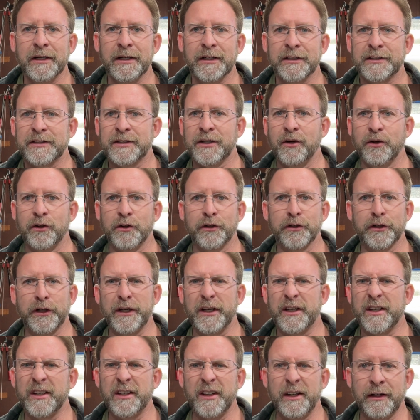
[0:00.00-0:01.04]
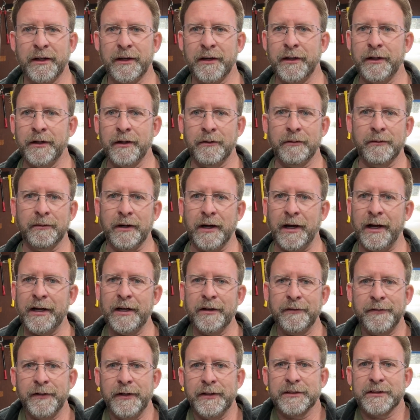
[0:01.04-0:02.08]
telling her, like, I got
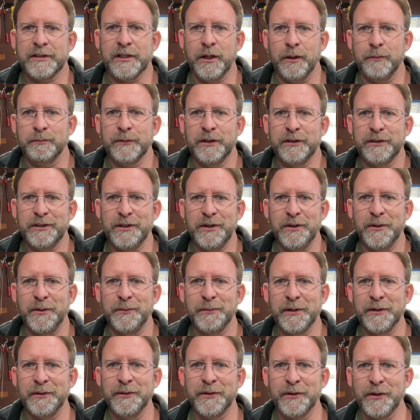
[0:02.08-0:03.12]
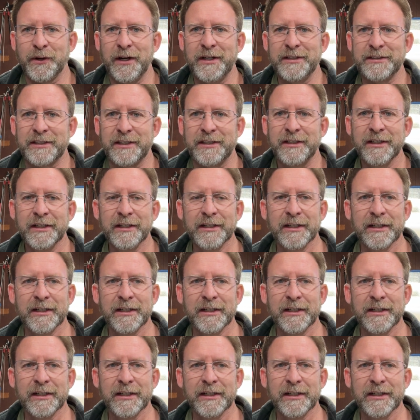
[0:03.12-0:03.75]
to find something to do, I'm going crazy.